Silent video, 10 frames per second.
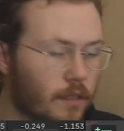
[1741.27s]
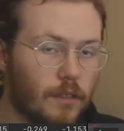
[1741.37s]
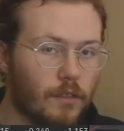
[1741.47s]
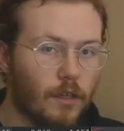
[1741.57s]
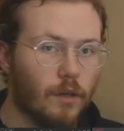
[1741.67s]

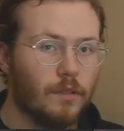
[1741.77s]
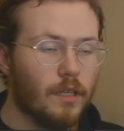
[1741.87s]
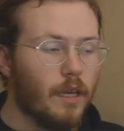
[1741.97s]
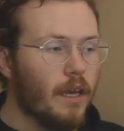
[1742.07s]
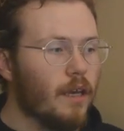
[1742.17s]
nodes
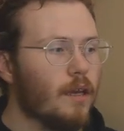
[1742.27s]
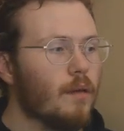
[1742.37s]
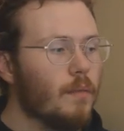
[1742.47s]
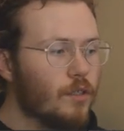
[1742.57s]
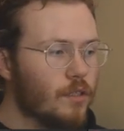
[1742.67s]
can
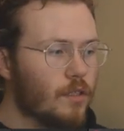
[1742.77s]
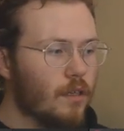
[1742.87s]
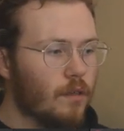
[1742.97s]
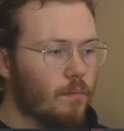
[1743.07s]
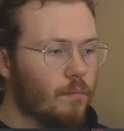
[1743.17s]
be just
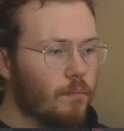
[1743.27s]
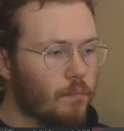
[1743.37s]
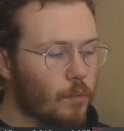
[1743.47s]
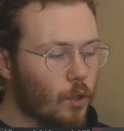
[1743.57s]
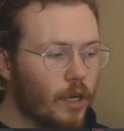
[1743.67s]

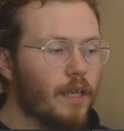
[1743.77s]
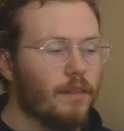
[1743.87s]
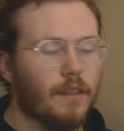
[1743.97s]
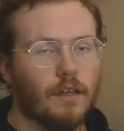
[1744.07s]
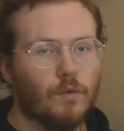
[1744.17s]
putting
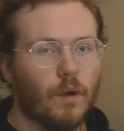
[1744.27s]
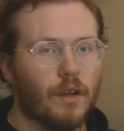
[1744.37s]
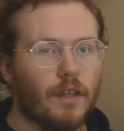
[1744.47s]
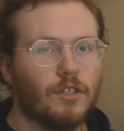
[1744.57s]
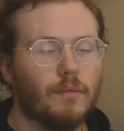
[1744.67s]
things where
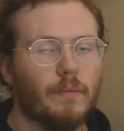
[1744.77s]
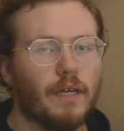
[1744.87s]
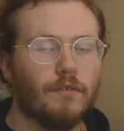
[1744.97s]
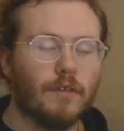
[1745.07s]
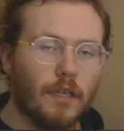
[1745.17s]
they should be in
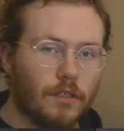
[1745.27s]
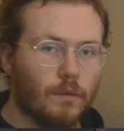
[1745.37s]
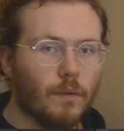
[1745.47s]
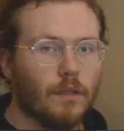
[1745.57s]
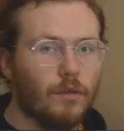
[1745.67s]
relation to
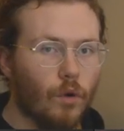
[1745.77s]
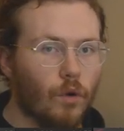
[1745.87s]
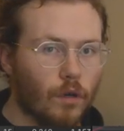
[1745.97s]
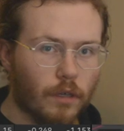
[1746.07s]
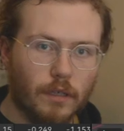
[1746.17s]
where
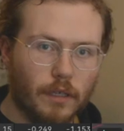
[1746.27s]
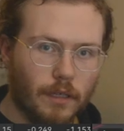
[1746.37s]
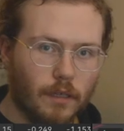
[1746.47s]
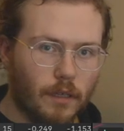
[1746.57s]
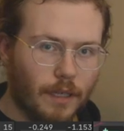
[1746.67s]

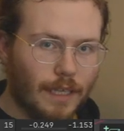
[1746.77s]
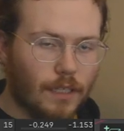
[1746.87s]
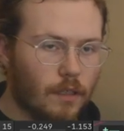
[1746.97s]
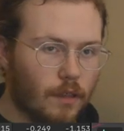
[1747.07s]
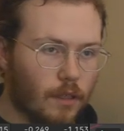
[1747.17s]

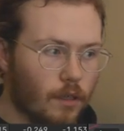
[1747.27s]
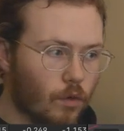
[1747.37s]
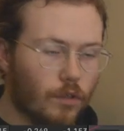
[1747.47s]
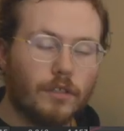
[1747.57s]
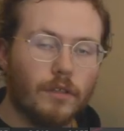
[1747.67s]
the
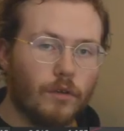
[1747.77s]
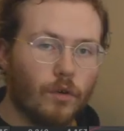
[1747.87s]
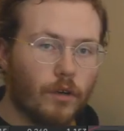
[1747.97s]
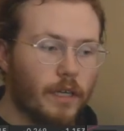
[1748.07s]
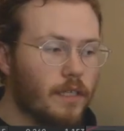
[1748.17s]
origin of the
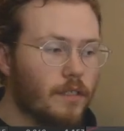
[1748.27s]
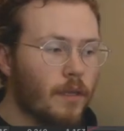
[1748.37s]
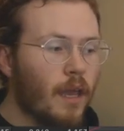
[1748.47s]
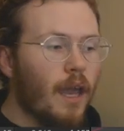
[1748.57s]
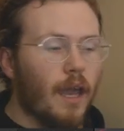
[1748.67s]
door is,
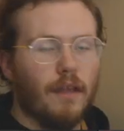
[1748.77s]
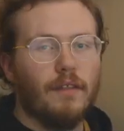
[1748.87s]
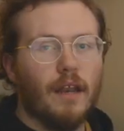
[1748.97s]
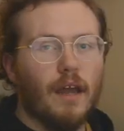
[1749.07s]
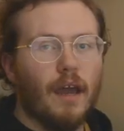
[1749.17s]
and
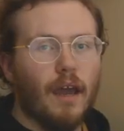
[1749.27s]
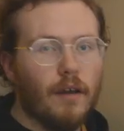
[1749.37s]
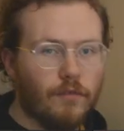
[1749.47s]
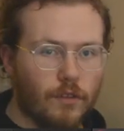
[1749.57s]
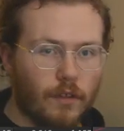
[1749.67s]
then
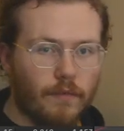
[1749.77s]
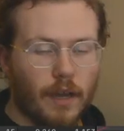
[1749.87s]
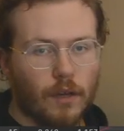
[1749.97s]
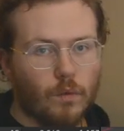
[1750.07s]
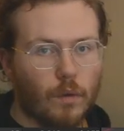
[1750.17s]
after the
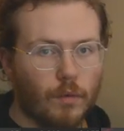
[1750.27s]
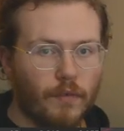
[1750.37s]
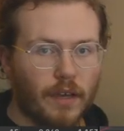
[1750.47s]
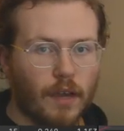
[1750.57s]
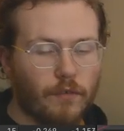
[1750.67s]
fact we're
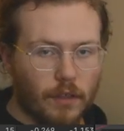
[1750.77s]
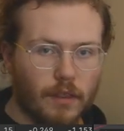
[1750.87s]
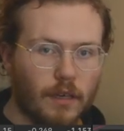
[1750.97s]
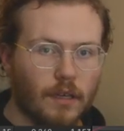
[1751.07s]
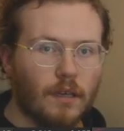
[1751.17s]
moving
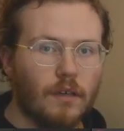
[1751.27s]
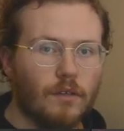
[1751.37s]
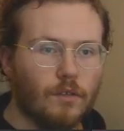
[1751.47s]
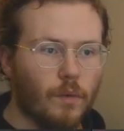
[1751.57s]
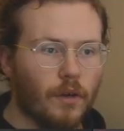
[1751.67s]
everything
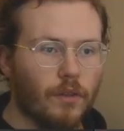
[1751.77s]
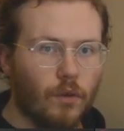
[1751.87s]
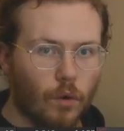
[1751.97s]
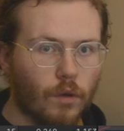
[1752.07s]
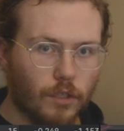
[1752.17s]
to where the
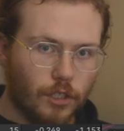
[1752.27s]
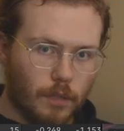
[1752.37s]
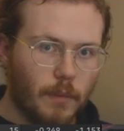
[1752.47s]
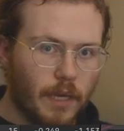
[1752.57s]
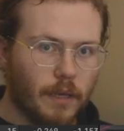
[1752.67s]
door should
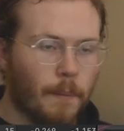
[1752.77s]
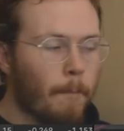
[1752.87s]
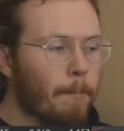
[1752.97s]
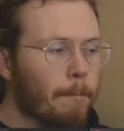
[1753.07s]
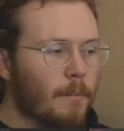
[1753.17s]
be.
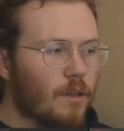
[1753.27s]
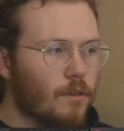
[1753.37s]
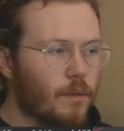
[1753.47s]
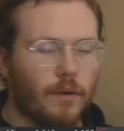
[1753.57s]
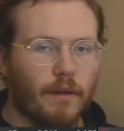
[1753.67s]
We
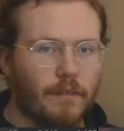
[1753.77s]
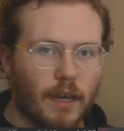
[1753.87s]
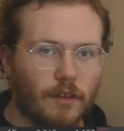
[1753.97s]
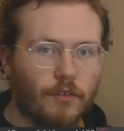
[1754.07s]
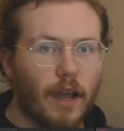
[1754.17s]
don't have to
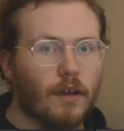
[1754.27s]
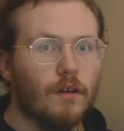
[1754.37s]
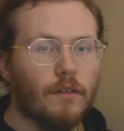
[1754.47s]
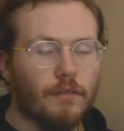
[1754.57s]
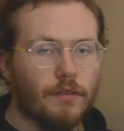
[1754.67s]
track all
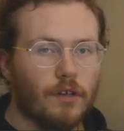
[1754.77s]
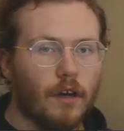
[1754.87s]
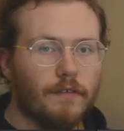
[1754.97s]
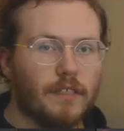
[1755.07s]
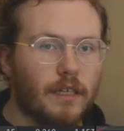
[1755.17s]
of those
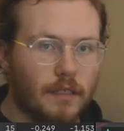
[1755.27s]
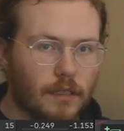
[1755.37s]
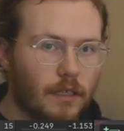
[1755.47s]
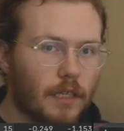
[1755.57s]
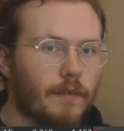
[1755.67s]
offsets in the
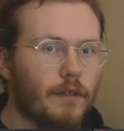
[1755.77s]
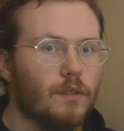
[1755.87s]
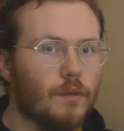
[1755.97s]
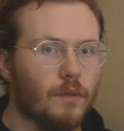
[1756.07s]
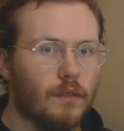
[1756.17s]
individual